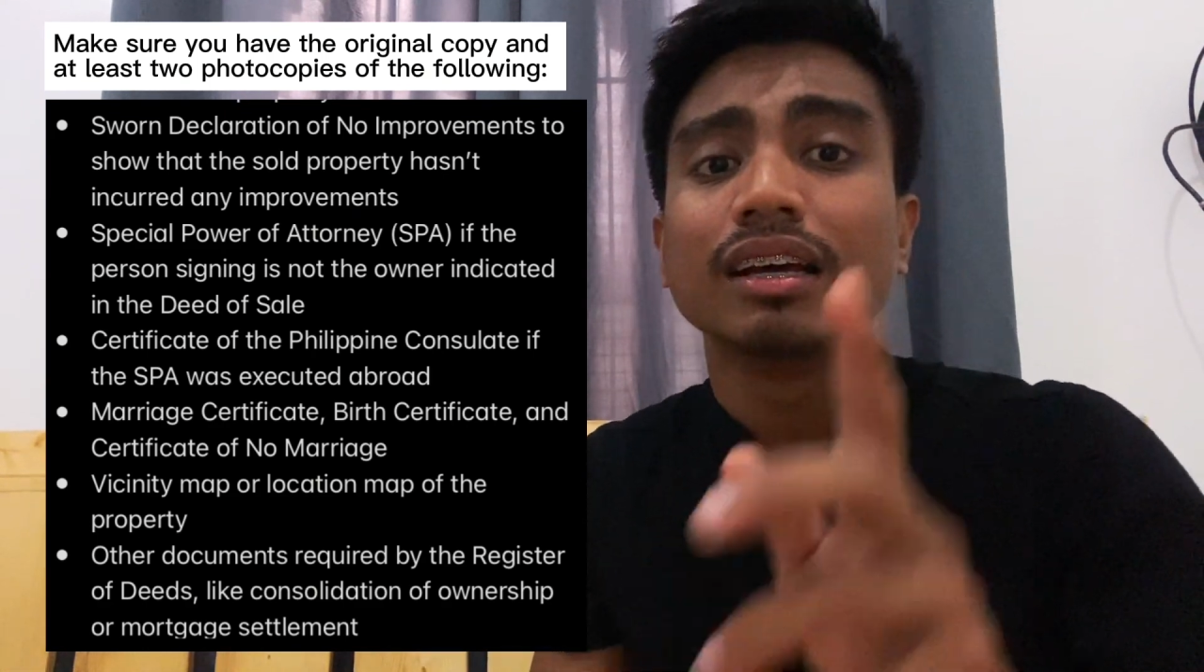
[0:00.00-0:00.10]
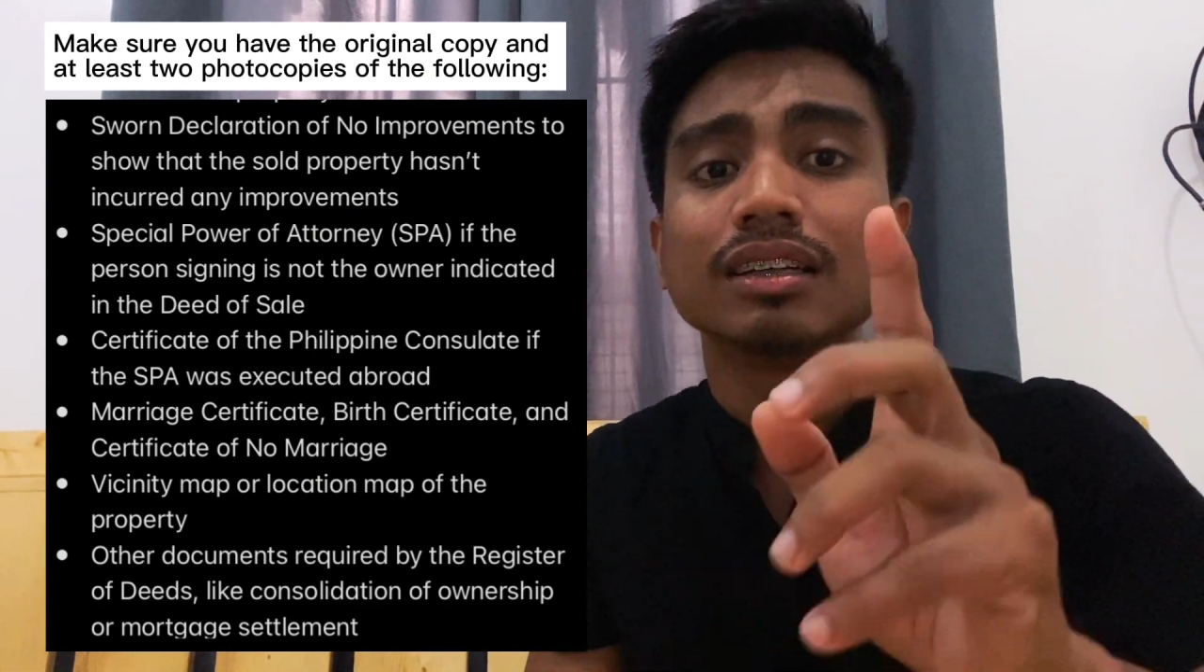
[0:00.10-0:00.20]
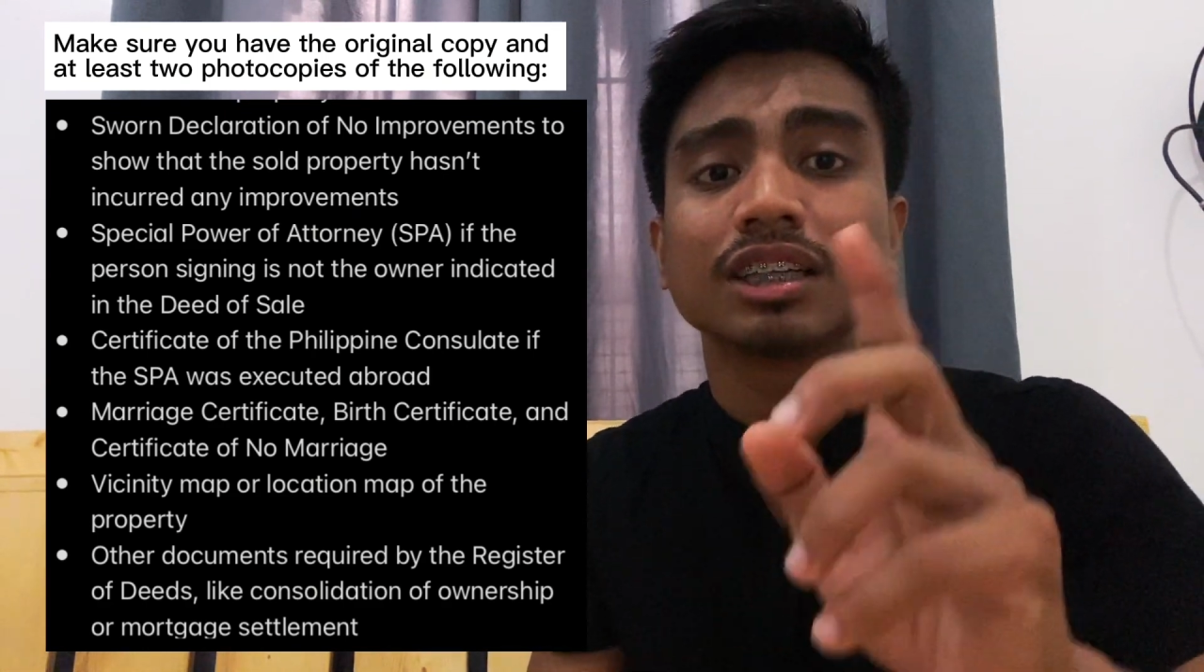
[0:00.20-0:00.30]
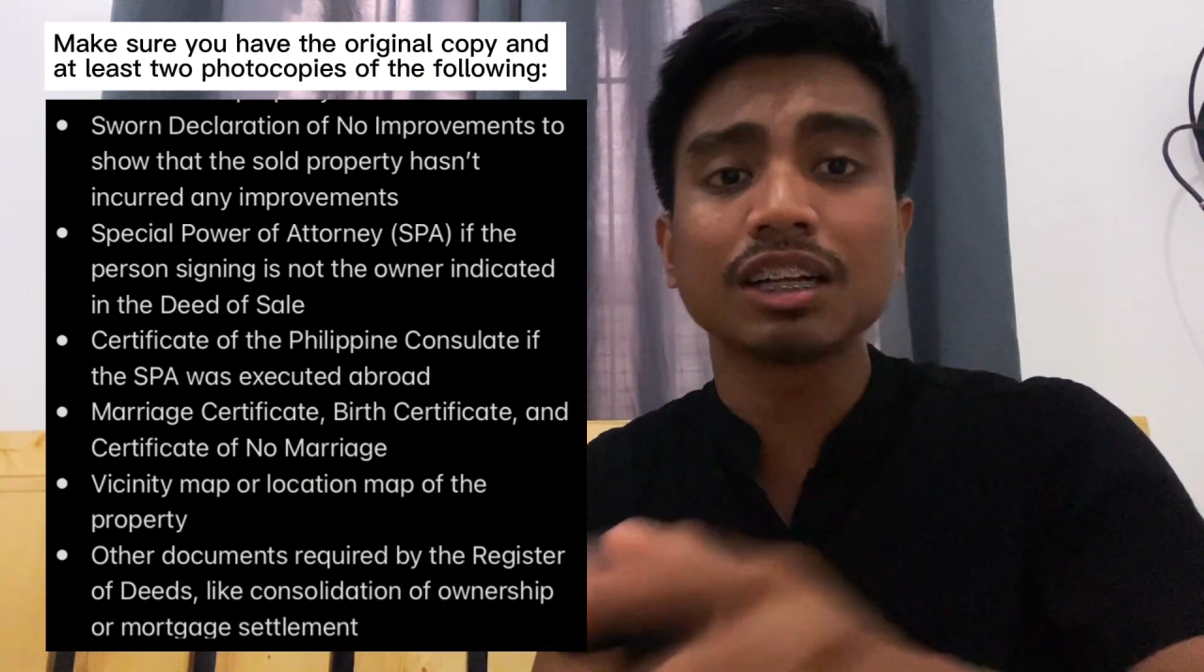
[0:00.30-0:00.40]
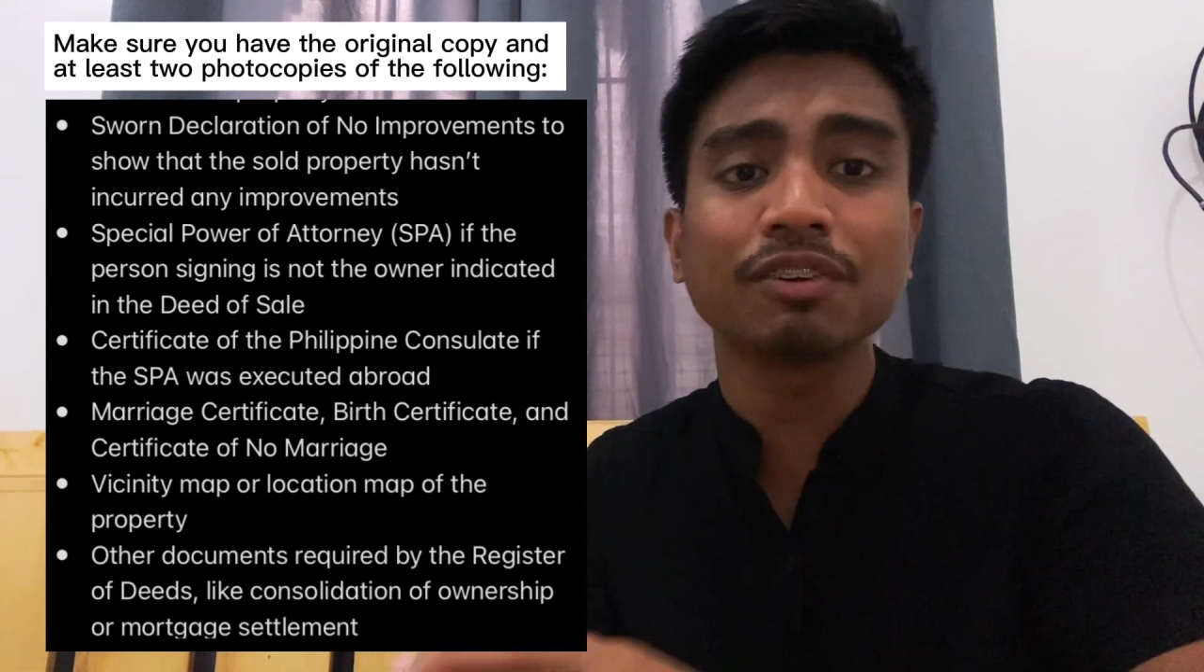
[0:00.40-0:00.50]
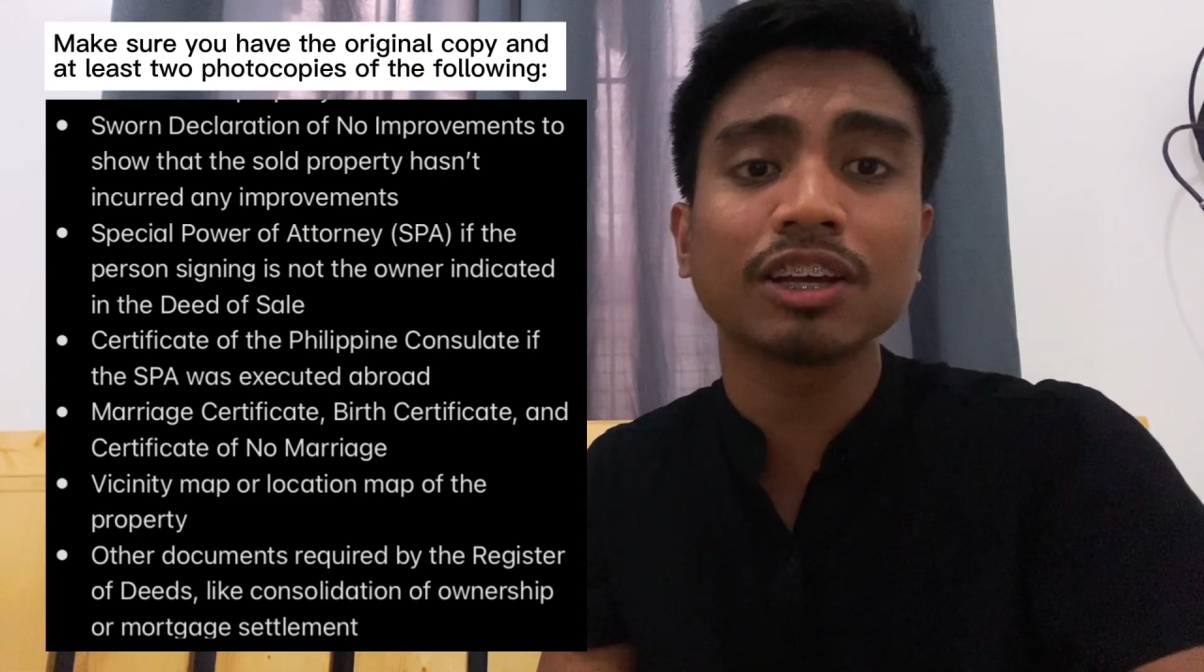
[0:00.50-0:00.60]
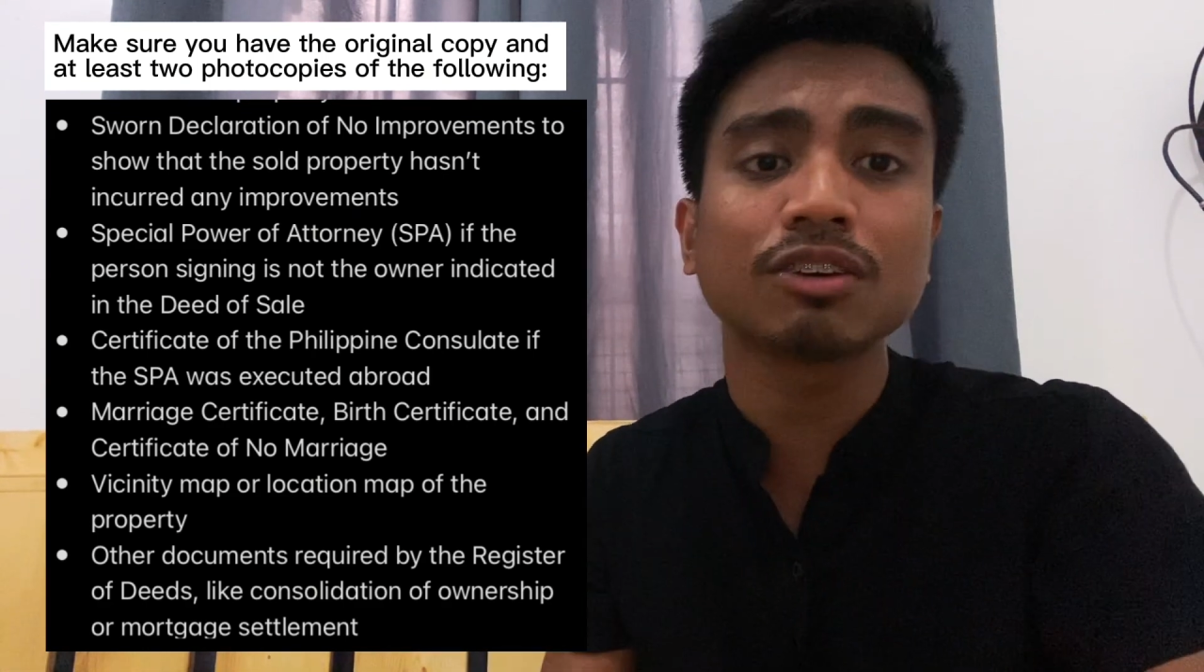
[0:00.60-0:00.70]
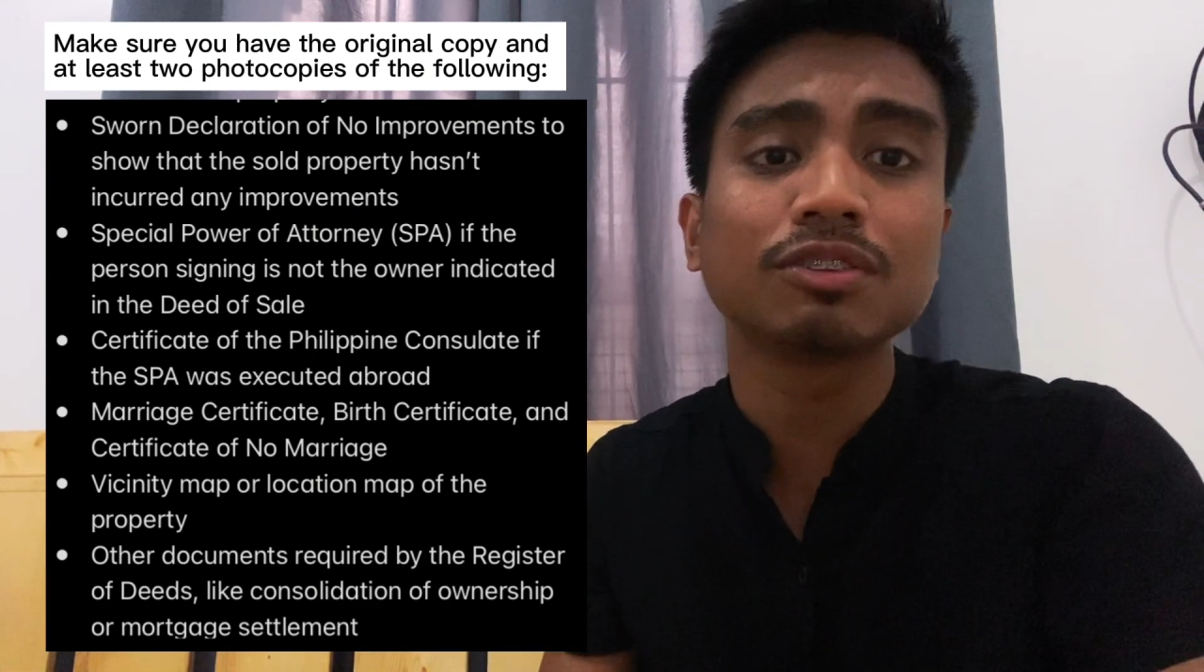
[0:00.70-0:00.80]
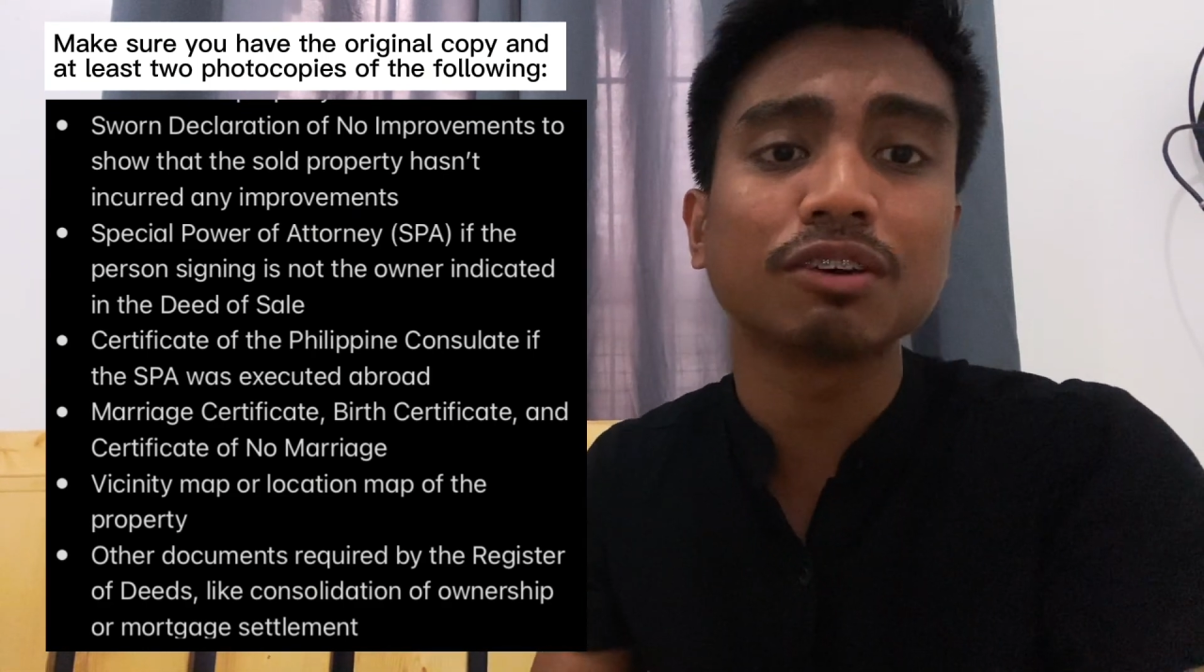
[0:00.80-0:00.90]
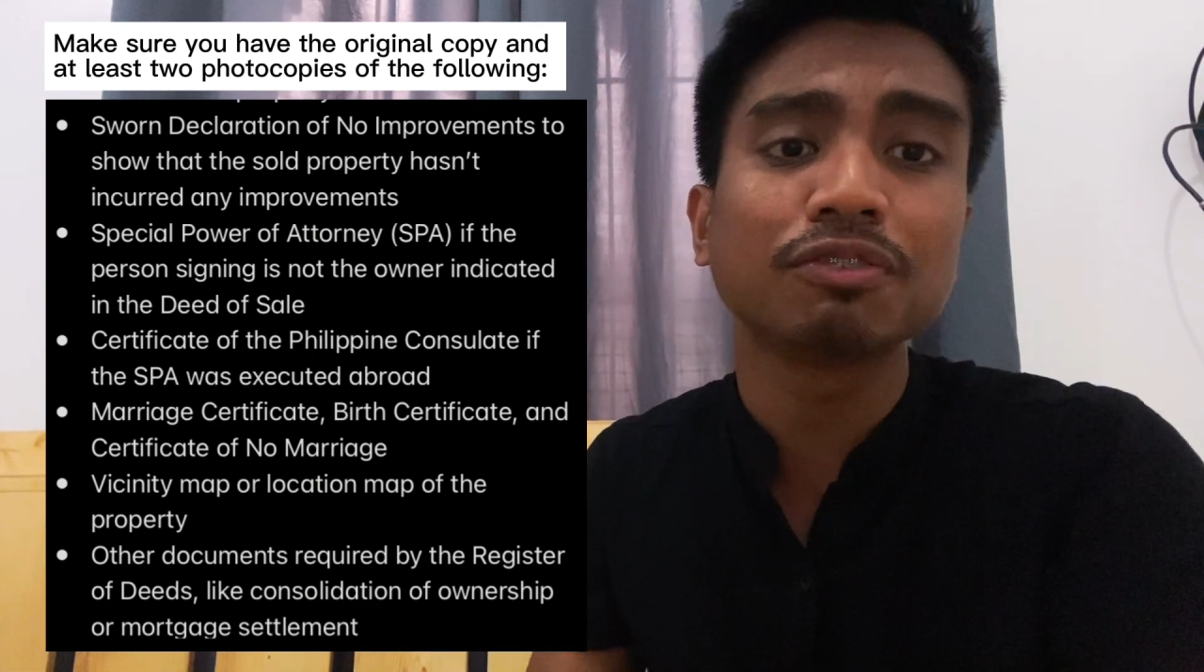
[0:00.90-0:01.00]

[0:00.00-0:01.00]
certificate of the